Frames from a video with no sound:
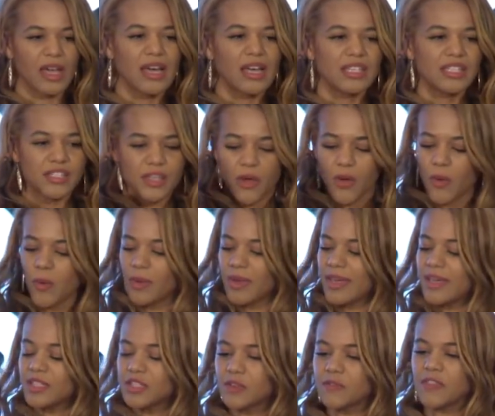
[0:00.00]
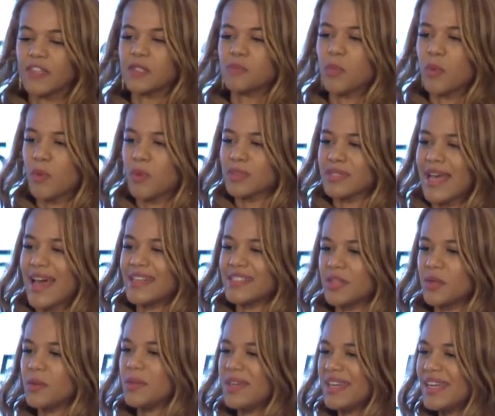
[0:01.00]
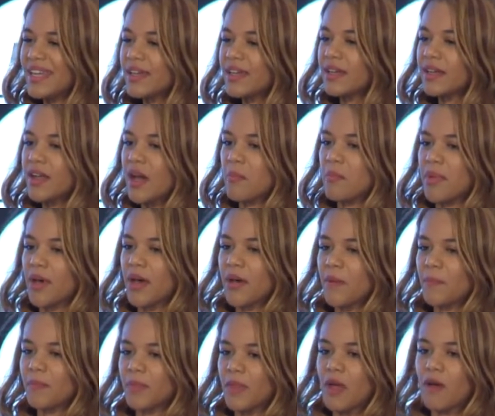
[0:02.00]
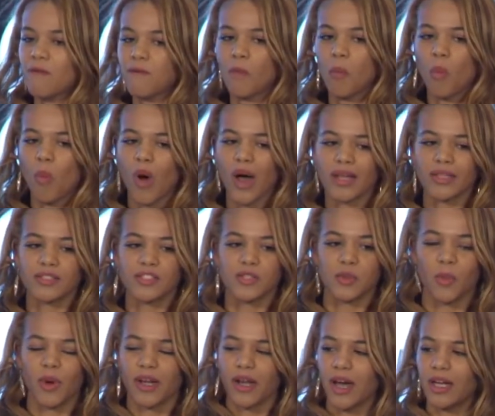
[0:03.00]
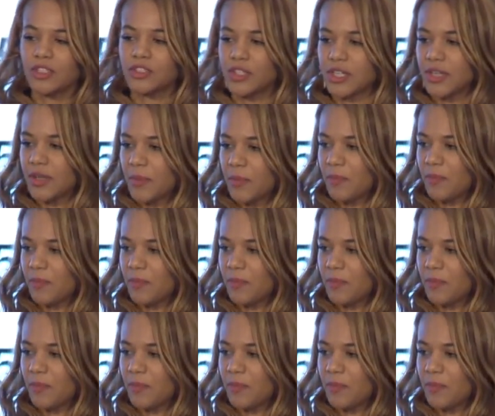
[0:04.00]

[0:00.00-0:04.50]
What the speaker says: So each of these balls has a unique number from 1 to 100.